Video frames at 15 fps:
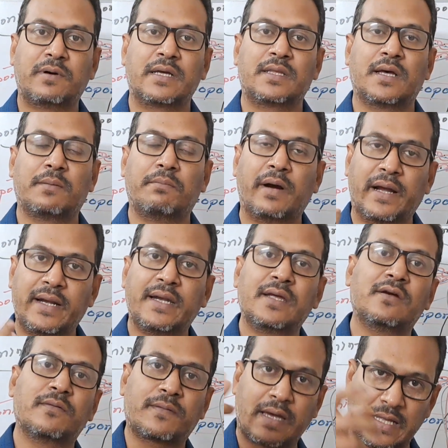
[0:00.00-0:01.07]
by the
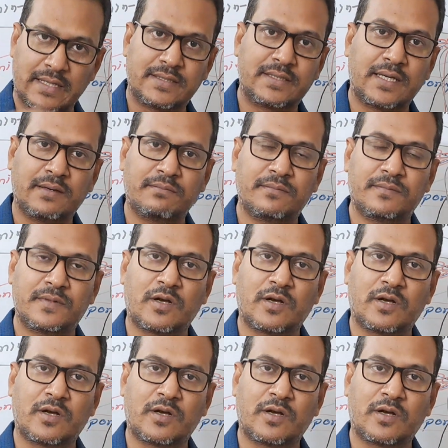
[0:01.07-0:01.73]
binding of calcium,